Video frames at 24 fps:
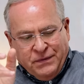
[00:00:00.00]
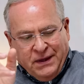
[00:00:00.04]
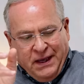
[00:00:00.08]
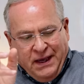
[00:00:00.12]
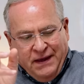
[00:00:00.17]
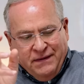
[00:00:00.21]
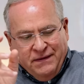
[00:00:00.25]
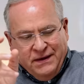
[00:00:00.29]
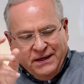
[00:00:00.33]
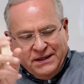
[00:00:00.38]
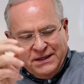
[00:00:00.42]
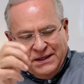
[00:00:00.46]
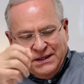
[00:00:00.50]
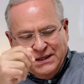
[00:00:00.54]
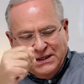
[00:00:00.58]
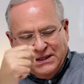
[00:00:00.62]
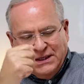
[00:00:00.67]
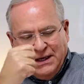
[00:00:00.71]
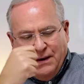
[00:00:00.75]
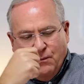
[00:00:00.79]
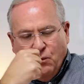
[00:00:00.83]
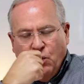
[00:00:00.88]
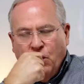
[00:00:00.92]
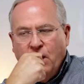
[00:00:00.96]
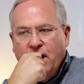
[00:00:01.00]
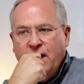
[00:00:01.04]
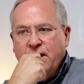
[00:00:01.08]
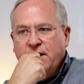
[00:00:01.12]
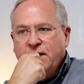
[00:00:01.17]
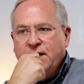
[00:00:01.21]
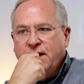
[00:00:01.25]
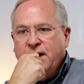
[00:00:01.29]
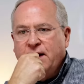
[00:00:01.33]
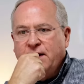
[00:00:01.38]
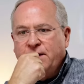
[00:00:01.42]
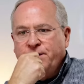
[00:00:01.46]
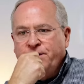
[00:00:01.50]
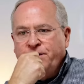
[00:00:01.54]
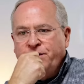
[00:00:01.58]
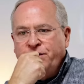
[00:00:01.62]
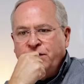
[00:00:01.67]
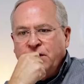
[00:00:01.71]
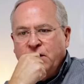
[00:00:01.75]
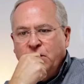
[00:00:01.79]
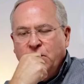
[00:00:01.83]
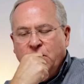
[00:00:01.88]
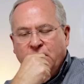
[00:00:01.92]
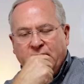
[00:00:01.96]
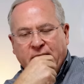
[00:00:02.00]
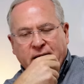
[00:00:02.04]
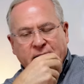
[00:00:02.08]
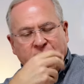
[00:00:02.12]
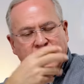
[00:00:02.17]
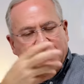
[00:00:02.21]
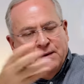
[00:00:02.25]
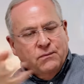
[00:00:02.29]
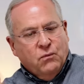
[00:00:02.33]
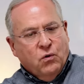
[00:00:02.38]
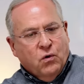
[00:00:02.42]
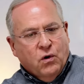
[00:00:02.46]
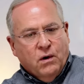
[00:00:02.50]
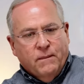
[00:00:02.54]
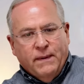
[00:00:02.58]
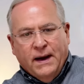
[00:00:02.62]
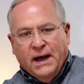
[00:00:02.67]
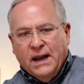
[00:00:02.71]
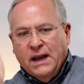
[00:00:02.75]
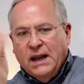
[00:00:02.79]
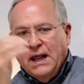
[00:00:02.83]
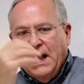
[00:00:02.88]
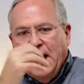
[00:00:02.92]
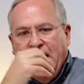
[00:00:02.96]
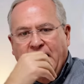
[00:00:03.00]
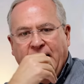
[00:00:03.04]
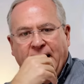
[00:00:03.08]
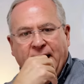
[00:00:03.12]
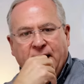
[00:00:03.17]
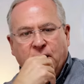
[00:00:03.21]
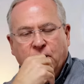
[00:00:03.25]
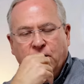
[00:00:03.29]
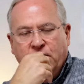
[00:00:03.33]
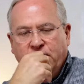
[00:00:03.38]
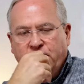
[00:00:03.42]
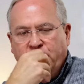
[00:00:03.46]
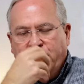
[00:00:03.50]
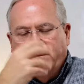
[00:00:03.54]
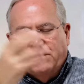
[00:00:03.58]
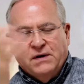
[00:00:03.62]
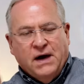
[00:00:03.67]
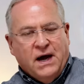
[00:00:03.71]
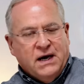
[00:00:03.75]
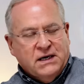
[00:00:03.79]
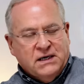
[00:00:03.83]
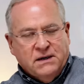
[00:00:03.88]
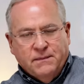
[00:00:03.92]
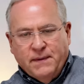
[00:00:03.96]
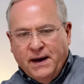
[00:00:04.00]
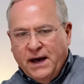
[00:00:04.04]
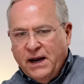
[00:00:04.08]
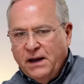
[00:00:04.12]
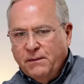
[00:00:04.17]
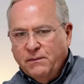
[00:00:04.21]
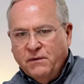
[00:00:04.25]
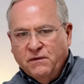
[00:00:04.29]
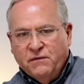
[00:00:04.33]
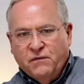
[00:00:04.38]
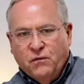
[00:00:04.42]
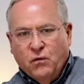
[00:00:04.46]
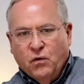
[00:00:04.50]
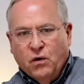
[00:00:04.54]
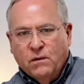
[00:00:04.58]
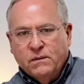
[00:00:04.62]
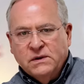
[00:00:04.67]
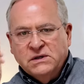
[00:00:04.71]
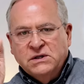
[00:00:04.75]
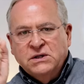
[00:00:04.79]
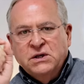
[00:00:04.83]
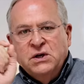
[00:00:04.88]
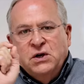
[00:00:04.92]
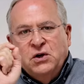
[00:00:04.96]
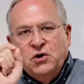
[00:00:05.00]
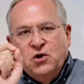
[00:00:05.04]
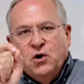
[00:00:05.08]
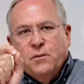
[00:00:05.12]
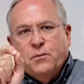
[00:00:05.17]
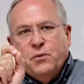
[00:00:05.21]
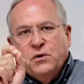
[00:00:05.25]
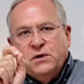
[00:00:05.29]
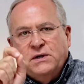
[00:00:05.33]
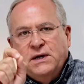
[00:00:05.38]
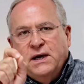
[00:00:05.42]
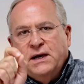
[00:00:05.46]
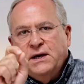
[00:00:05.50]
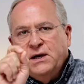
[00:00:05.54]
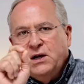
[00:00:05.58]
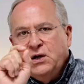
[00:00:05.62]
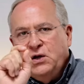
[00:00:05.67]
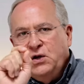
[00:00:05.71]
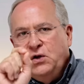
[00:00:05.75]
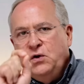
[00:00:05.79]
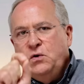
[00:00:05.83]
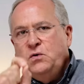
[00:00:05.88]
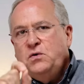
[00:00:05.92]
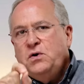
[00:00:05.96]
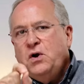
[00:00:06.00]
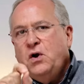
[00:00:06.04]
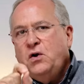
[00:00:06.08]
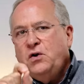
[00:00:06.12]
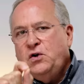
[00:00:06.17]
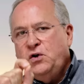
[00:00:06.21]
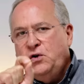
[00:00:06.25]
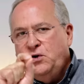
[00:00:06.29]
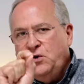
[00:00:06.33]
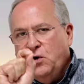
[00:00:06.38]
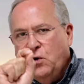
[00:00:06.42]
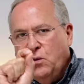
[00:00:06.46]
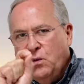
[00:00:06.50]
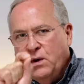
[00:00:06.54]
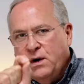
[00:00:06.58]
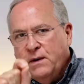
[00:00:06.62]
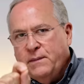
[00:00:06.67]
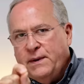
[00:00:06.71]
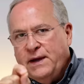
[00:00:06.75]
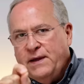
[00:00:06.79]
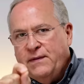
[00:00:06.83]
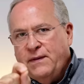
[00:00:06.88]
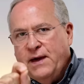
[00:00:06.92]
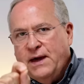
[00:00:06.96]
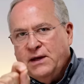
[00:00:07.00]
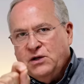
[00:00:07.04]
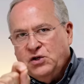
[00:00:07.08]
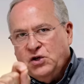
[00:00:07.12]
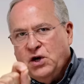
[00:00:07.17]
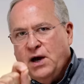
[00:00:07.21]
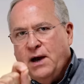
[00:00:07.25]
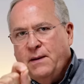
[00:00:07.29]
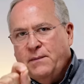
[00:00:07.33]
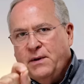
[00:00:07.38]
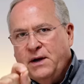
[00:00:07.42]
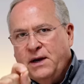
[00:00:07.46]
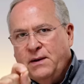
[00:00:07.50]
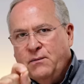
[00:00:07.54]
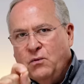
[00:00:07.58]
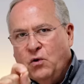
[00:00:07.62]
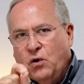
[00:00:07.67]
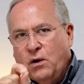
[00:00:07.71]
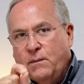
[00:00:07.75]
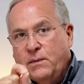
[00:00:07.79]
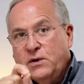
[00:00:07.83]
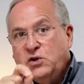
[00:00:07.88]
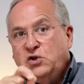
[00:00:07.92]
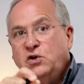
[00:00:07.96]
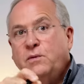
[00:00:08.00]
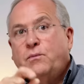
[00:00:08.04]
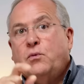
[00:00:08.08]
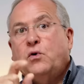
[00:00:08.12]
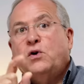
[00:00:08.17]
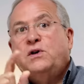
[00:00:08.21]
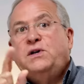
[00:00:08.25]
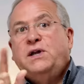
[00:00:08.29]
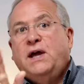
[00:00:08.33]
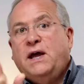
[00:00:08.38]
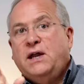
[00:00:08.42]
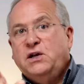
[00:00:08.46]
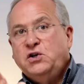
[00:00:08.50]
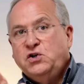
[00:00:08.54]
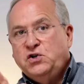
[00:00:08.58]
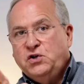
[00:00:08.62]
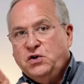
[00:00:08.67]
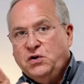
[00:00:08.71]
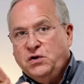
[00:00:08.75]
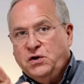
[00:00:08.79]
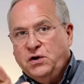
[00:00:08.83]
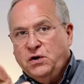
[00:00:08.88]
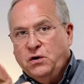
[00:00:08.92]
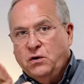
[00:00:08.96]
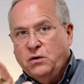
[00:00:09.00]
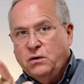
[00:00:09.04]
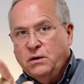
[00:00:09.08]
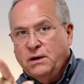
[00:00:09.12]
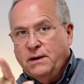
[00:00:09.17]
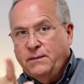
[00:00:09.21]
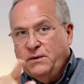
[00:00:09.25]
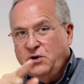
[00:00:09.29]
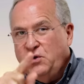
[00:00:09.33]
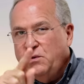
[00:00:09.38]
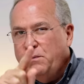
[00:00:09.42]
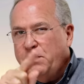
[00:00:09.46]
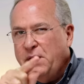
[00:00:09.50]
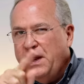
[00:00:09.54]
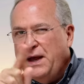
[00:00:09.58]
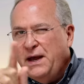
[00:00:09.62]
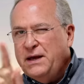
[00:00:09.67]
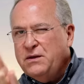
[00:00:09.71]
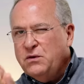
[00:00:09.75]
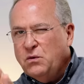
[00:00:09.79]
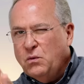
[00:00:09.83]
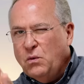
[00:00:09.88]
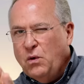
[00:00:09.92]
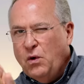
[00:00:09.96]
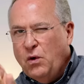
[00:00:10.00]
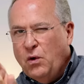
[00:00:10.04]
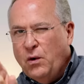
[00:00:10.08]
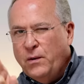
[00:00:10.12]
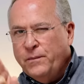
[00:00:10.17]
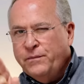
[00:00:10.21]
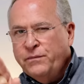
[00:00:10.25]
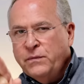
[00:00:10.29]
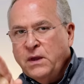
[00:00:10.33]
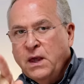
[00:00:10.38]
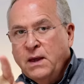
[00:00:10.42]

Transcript: And this is someone that we'll get into more about lying. We, we've talked about it before, but you're pretending. You know you don't want to be in that job anymore, but you pretend you do. I mean, you're playing the role.